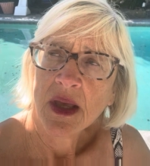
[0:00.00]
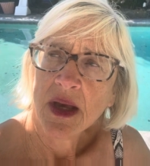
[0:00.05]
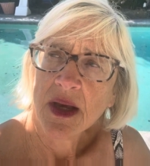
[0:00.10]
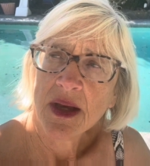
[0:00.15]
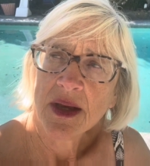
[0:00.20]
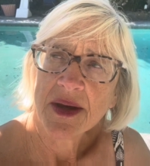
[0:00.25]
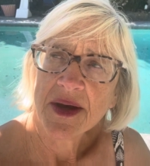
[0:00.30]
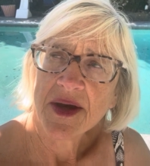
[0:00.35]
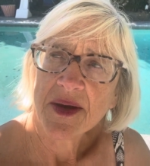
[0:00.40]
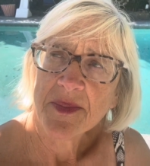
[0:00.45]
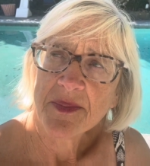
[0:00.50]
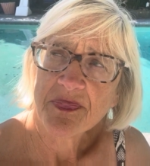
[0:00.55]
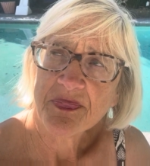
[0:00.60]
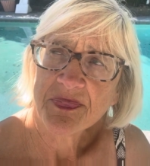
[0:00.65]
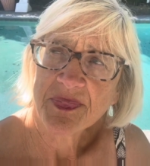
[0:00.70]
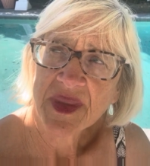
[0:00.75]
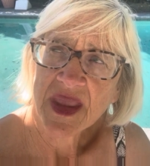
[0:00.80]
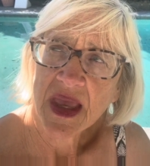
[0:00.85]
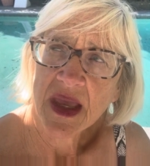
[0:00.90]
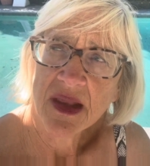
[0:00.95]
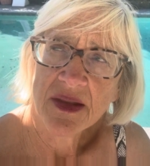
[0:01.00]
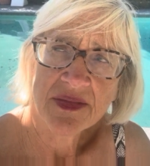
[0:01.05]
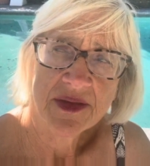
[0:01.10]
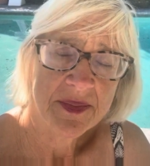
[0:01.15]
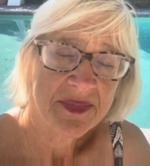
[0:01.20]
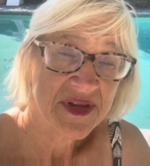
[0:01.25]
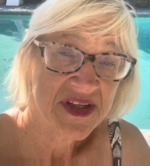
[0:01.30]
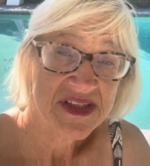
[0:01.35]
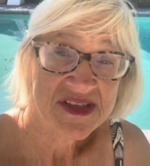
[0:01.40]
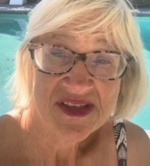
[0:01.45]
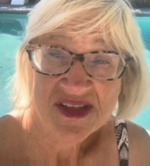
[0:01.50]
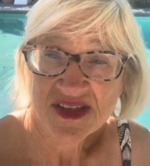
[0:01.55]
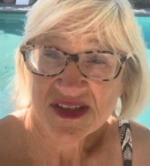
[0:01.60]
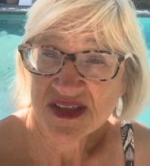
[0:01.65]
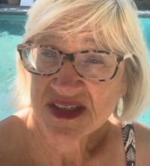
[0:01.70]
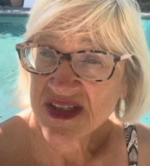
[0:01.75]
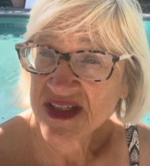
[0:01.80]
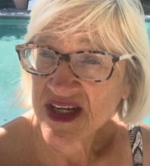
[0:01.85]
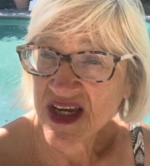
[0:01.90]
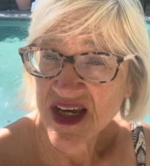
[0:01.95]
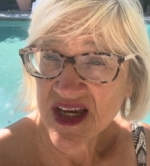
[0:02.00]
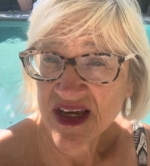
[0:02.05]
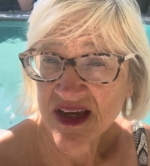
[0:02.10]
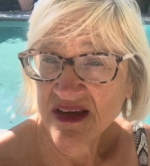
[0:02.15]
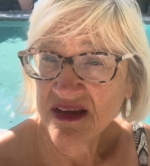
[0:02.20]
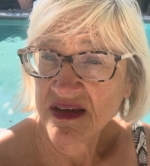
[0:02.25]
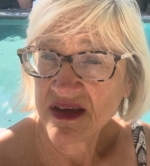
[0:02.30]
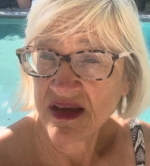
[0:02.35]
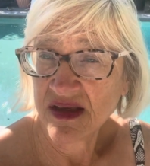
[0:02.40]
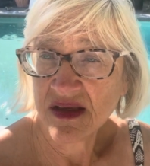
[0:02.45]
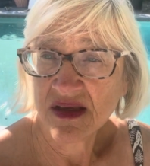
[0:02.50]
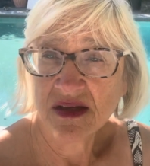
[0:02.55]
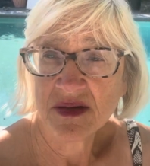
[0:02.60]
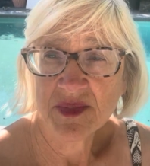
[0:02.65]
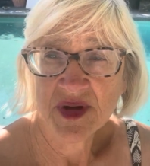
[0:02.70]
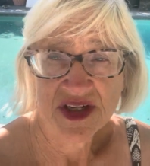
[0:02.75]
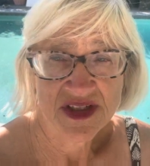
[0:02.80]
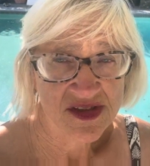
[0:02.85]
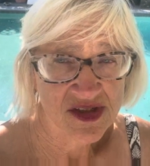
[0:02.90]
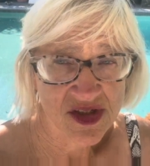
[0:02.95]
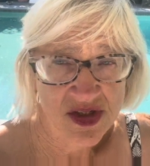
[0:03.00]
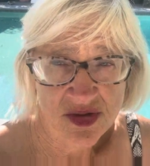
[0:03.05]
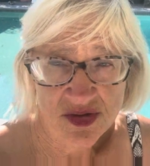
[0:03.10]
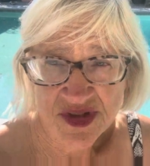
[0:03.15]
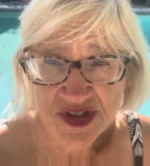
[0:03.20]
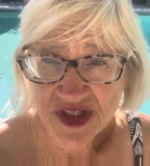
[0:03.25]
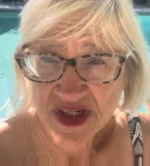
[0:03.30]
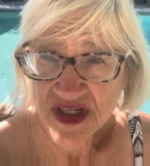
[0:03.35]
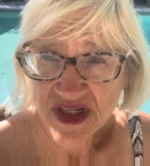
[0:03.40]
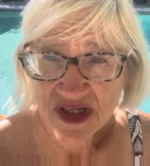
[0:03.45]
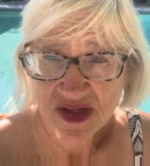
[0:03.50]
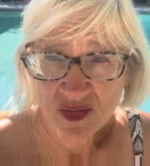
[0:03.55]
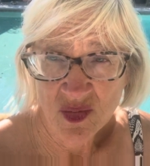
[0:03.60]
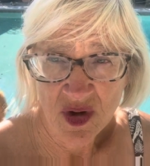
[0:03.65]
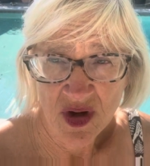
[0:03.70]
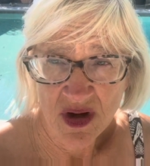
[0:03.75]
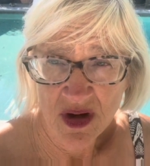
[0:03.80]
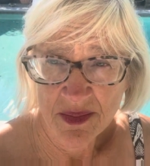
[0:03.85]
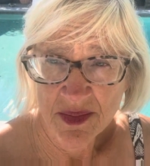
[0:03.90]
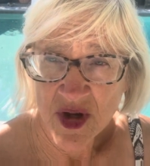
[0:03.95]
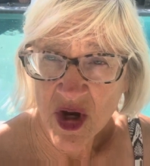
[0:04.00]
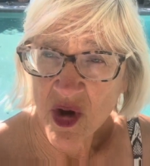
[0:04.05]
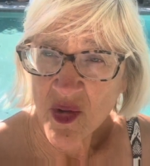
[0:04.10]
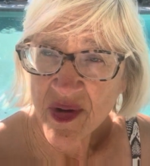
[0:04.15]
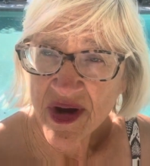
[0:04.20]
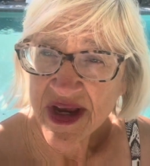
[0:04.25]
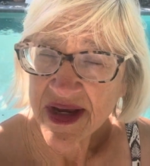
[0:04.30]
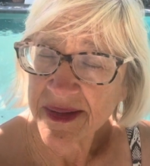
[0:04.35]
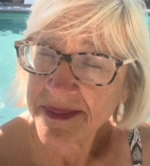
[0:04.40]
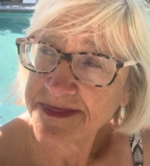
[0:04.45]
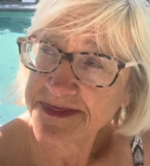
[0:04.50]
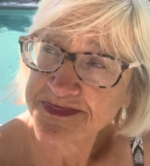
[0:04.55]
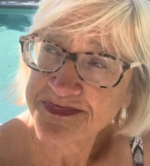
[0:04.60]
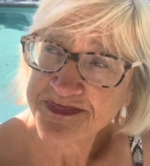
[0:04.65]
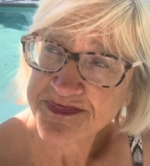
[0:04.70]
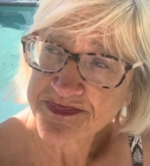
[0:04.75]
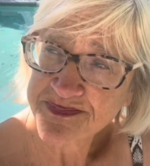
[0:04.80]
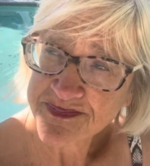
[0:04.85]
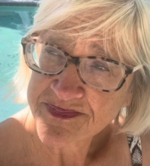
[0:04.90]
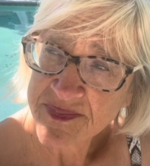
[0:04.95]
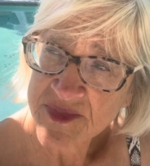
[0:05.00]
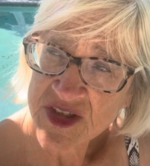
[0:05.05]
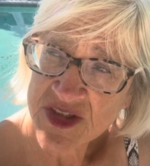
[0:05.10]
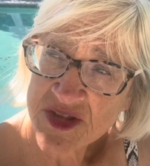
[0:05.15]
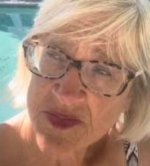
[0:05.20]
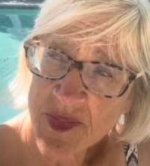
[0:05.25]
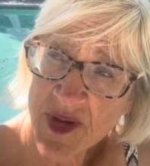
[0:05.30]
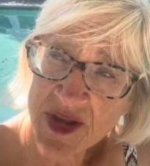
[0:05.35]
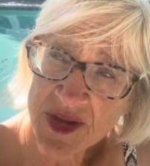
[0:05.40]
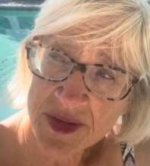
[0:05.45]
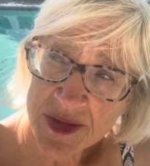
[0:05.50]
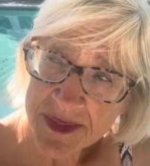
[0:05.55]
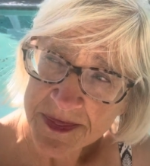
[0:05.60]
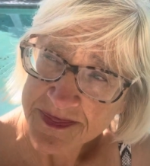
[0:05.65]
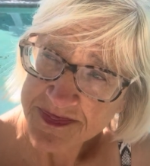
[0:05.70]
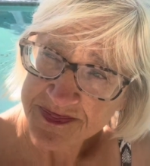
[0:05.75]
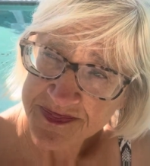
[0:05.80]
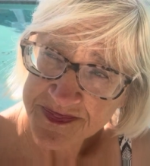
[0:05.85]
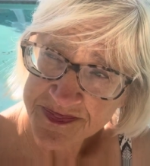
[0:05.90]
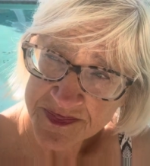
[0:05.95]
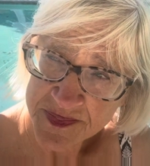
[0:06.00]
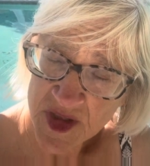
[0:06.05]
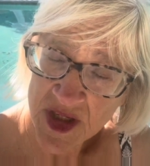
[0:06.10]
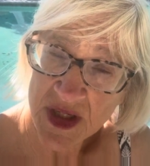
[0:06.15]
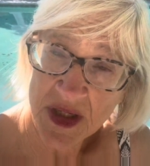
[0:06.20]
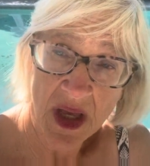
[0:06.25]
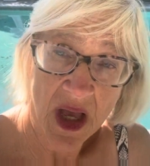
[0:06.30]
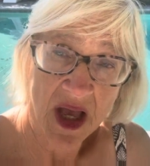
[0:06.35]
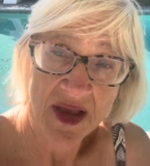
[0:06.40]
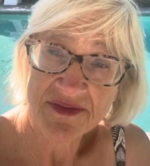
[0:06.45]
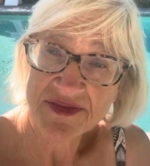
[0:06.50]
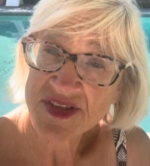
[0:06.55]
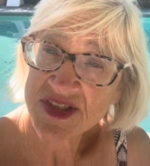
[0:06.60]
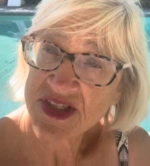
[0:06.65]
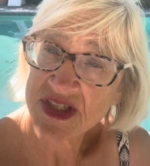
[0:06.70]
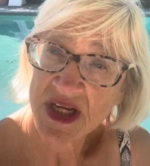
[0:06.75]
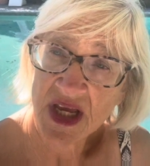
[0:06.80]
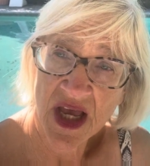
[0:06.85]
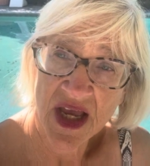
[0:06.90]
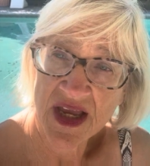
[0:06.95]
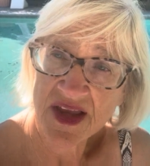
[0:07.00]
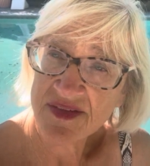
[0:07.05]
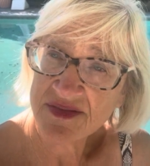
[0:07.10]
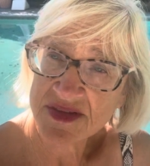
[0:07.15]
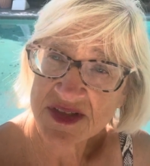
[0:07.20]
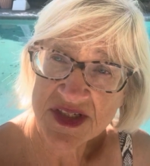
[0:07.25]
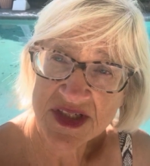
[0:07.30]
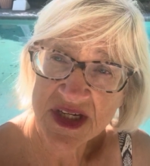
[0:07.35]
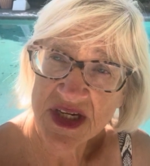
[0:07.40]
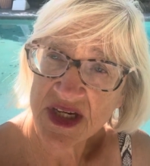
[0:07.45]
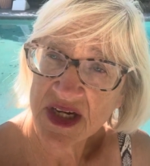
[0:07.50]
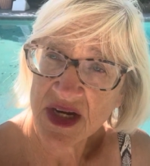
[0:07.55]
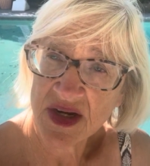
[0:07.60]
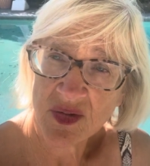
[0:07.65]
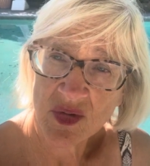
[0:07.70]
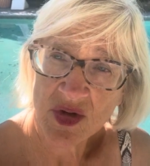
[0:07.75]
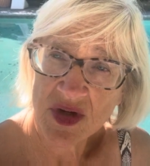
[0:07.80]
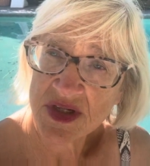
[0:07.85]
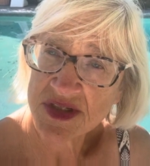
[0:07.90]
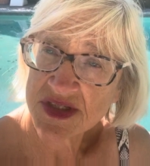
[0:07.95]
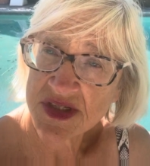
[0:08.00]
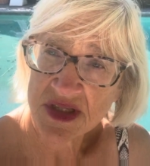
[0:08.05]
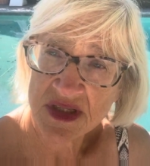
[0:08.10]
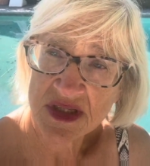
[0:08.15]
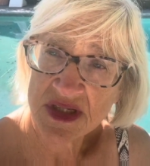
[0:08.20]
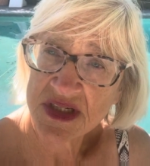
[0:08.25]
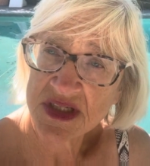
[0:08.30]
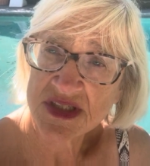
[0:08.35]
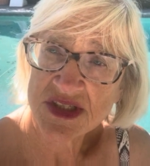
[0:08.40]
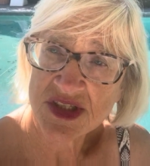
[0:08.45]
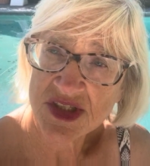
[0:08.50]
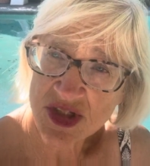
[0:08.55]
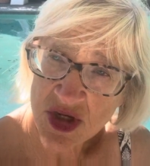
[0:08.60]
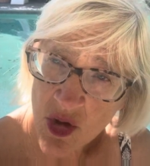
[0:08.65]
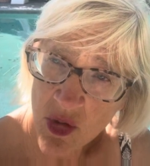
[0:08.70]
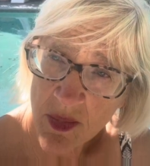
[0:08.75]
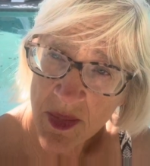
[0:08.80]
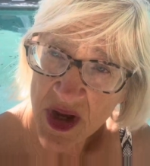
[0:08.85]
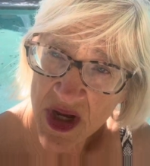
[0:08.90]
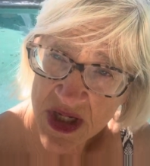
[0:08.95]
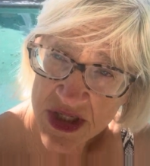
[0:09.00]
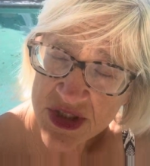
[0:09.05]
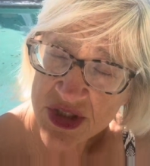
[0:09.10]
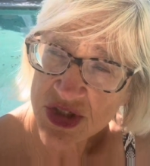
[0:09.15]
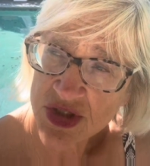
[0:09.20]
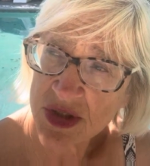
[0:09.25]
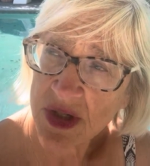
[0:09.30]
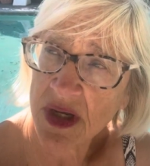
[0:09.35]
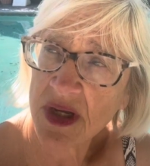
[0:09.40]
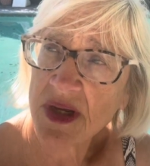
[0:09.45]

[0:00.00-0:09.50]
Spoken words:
And the place I stay in Mexico City, where I'm going this month, I haven't stayed anywhere else. I like it so much.